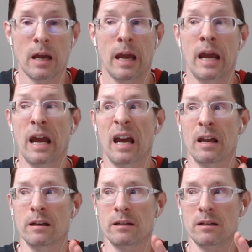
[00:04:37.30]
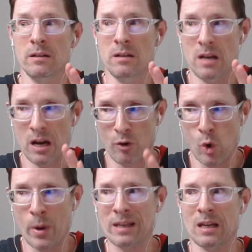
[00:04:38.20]
and
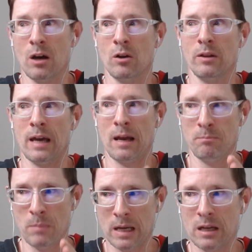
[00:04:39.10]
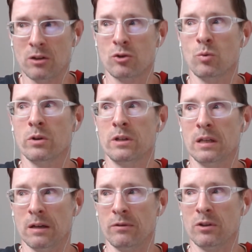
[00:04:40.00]
narrowing down on that and making sure to
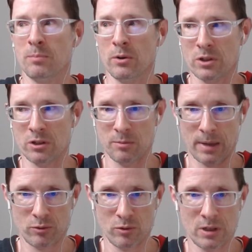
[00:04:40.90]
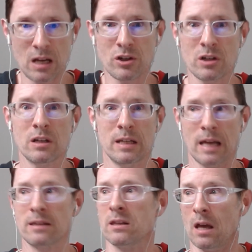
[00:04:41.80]
give this person some extra attention to
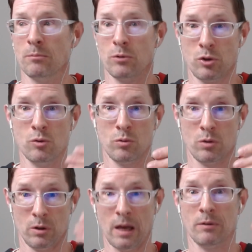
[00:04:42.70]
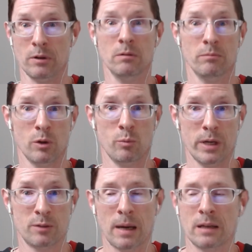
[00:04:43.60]
get them to the level that we
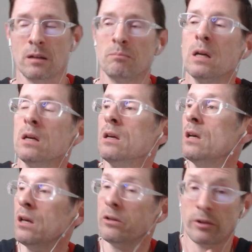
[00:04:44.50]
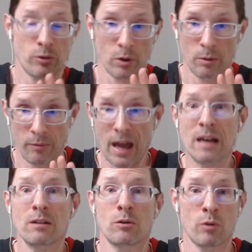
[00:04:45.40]
expected. So I told him
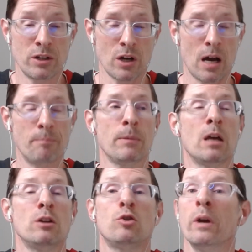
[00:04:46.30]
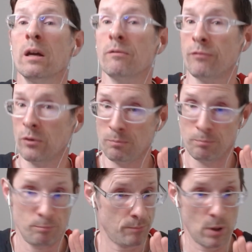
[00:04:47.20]
that, great job. Doing it for
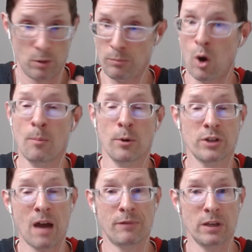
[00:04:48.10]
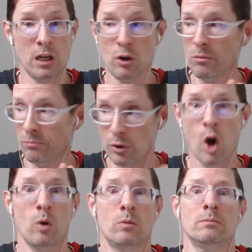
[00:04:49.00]
almost half a year? No,